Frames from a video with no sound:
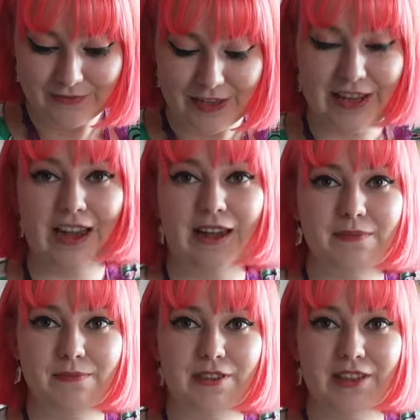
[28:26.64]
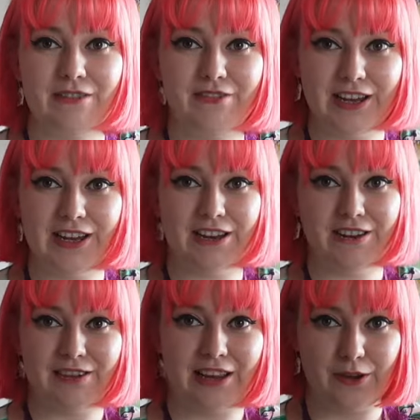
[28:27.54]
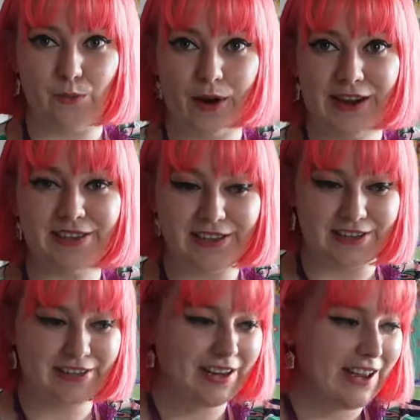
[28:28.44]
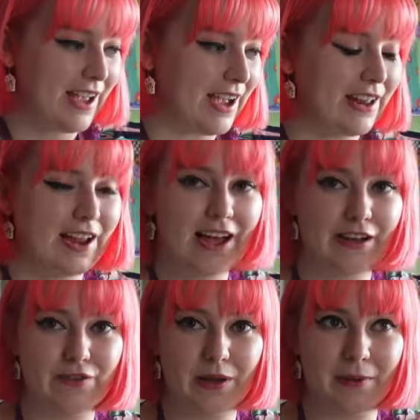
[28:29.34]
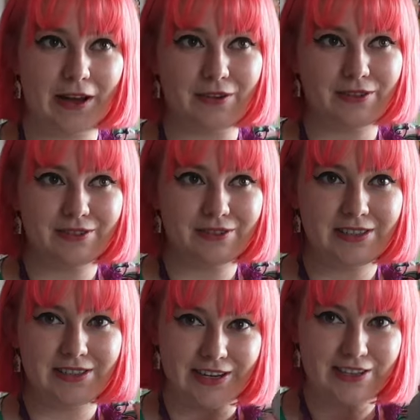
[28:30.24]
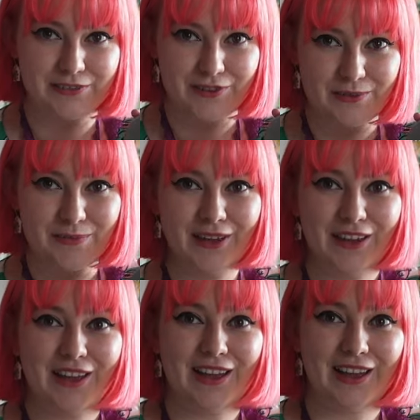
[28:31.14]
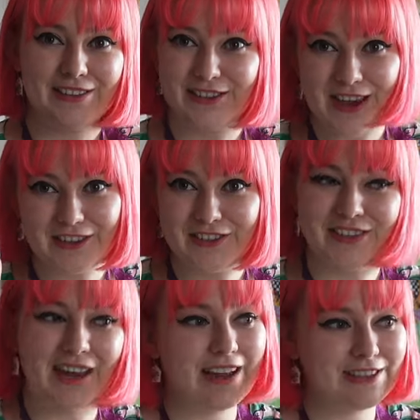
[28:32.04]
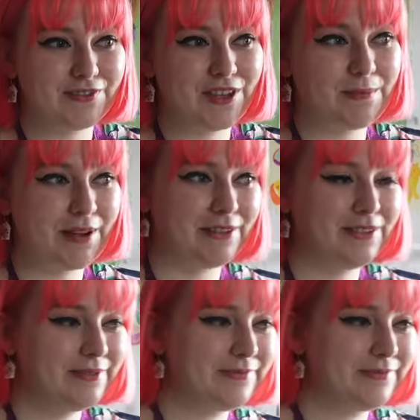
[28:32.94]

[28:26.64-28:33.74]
Yeah, but they're really like weighted, and I have about 6 of them. So yeah, just the ends of dumbbells.